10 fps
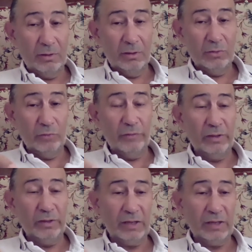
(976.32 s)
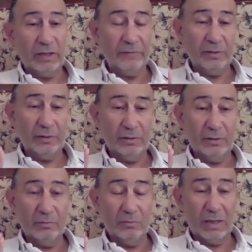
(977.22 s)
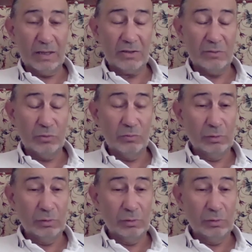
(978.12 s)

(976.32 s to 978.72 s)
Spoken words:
you will have a maximum